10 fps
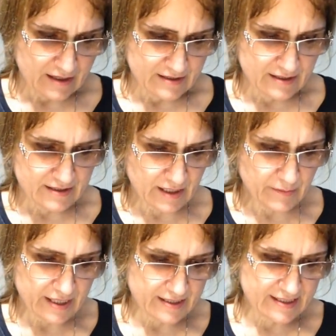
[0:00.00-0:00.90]
The
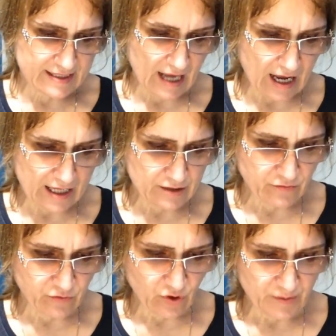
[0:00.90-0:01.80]
stigma and style
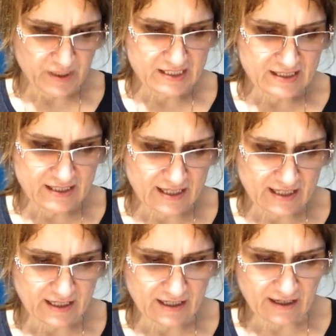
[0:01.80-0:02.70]
form a
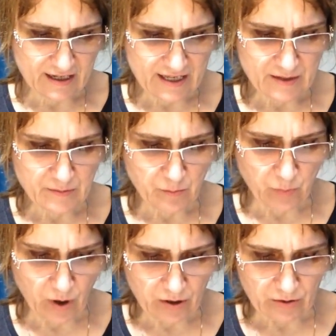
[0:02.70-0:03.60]
sticky green
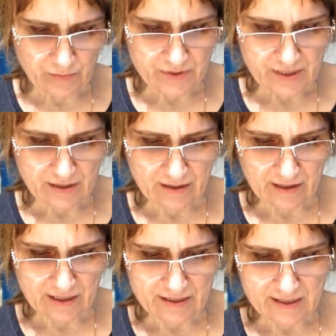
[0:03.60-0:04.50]
bulb that
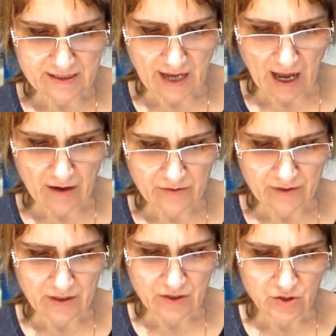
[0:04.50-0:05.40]
leads down
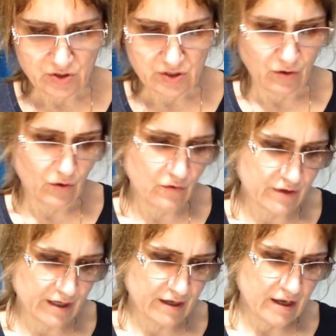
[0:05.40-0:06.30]
into the
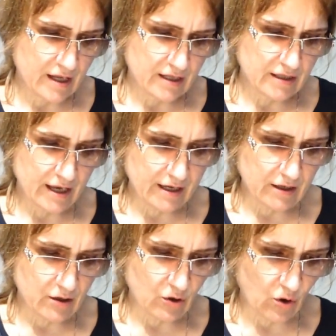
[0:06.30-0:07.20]
ovary like
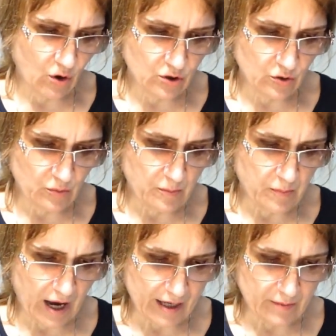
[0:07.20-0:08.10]
a hollow
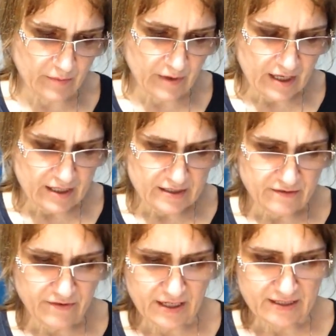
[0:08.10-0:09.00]
pipe. The
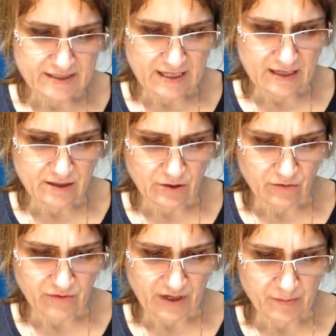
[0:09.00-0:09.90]
very center
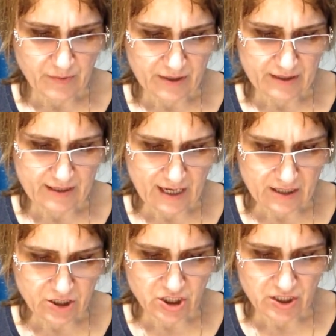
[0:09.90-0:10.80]
of
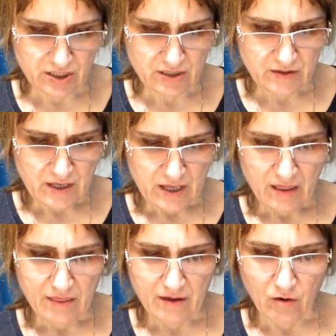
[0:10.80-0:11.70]
reproduction,
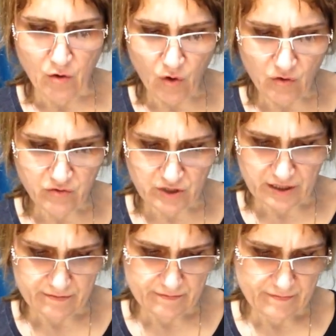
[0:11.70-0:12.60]
the
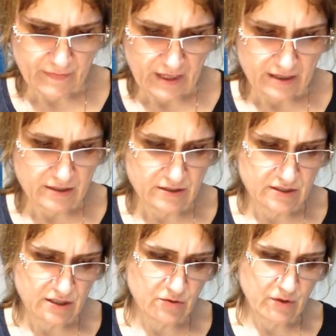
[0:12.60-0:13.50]
ovule, is
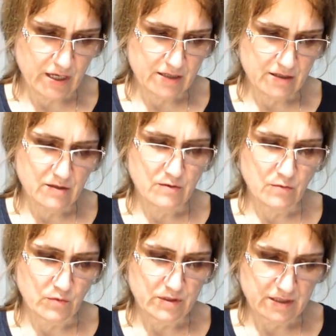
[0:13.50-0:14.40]
situated
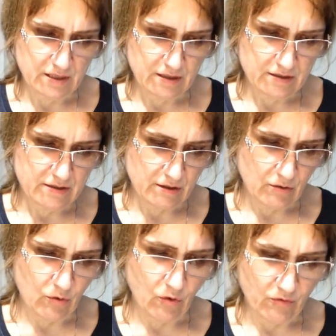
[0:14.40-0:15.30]
within the
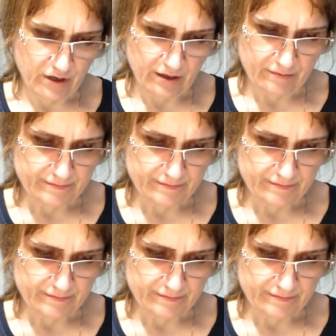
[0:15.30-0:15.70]
ovary.